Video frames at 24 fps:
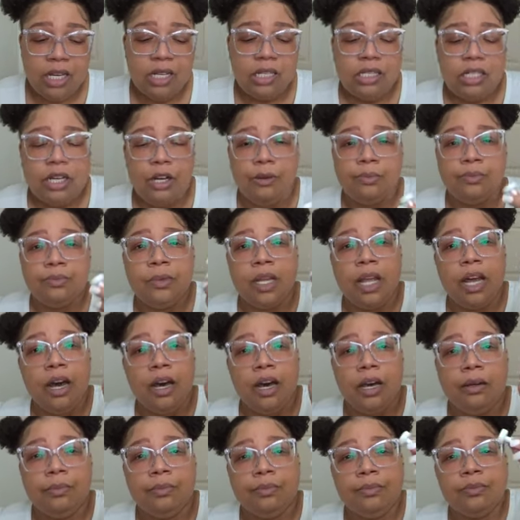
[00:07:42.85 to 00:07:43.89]
So
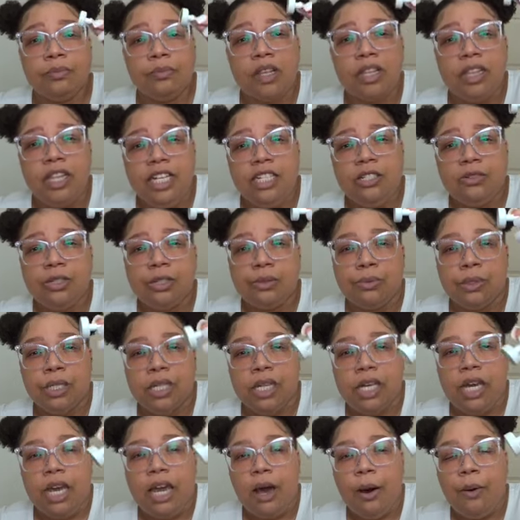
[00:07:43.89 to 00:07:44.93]
these were
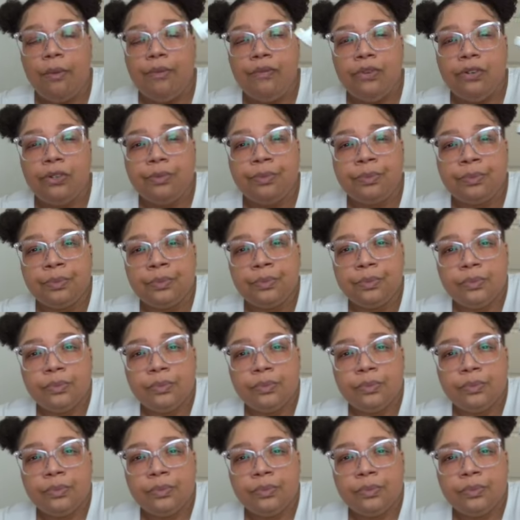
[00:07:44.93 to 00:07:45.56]
really helpful